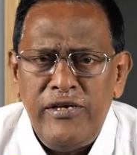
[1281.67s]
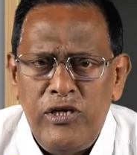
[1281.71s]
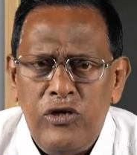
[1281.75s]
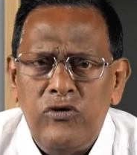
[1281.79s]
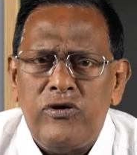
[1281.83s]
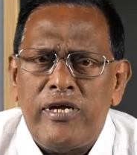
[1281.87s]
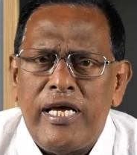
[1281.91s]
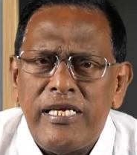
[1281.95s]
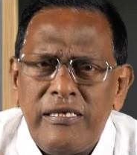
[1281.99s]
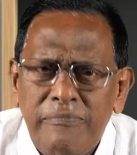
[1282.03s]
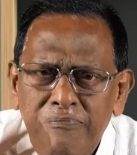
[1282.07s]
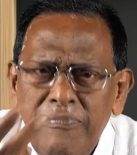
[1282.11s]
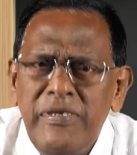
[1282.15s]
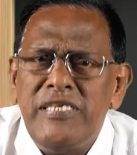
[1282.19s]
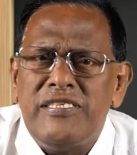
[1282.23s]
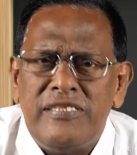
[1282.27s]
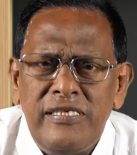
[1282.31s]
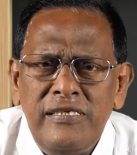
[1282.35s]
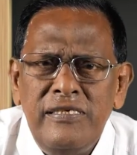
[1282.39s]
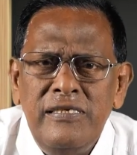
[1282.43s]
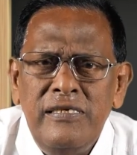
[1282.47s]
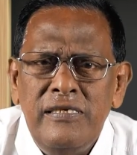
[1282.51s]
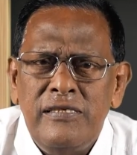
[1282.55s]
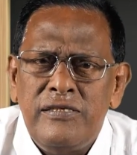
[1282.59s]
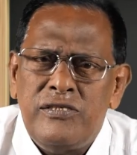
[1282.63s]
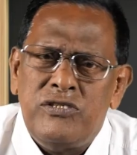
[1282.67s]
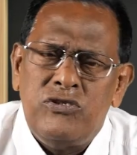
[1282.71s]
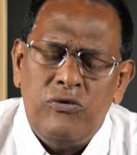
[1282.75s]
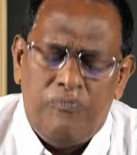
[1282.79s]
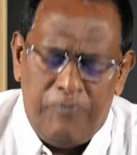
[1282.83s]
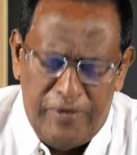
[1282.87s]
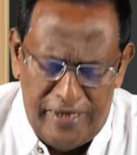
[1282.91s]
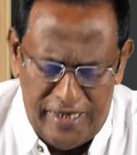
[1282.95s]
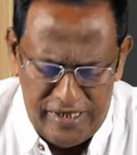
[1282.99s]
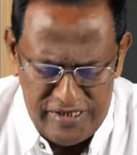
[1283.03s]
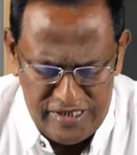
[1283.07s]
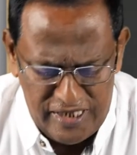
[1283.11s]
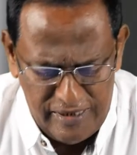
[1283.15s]
your admission to
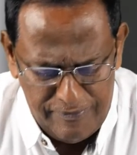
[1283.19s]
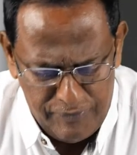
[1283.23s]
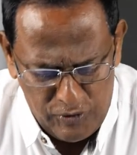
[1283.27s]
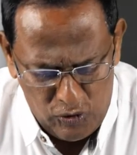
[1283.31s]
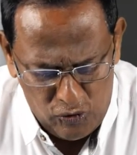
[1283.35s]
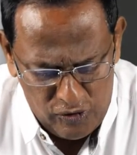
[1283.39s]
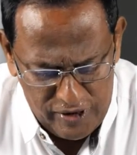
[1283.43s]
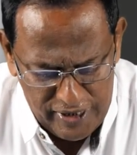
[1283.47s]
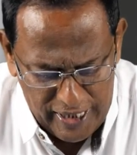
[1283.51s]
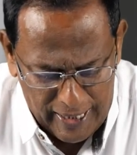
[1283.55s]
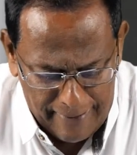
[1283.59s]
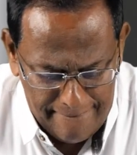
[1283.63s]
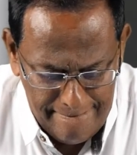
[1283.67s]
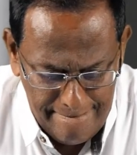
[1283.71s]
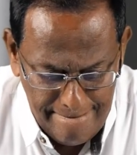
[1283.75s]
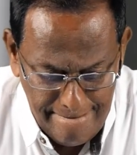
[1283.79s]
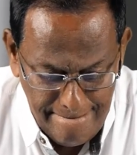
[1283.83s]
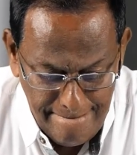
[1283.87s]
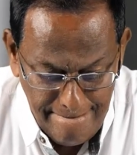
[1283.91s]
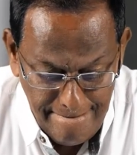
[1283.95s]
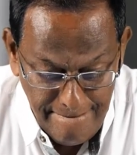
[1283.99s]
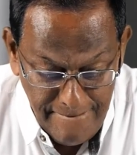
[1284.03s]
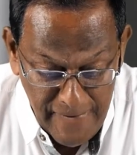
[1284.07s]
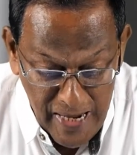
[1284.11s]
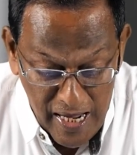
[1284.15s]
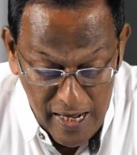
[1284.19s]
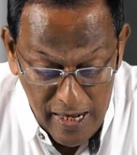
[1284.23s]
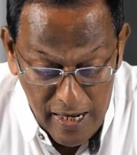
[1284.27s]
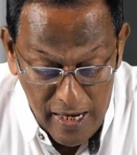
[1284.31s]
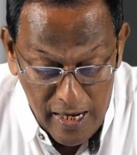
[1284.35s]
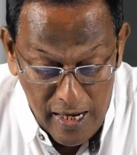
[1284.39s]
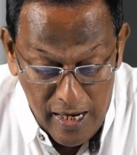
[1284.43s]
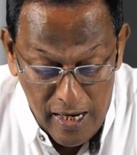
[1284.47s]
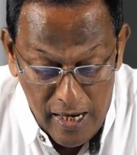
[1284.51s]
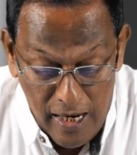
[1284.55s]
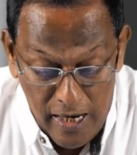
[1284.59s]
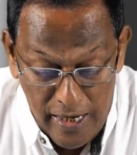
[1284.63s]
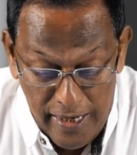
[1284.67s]
PhD program.
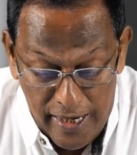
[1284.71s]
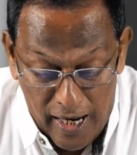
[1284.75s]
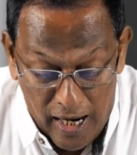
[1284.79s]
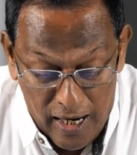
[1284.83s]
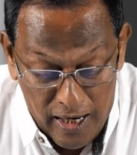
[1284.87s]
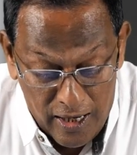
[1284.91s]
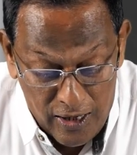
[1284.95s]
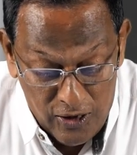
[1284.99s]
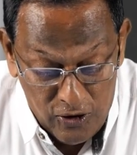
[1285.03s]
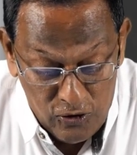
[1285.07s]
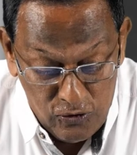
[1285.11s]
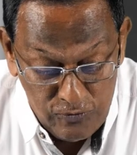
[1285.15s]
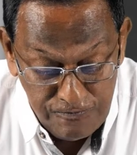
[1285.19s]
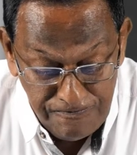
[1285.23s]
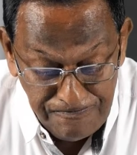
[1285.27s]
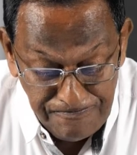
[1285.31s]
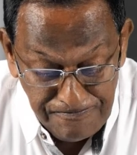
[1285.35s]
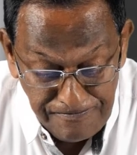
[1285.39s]
Now,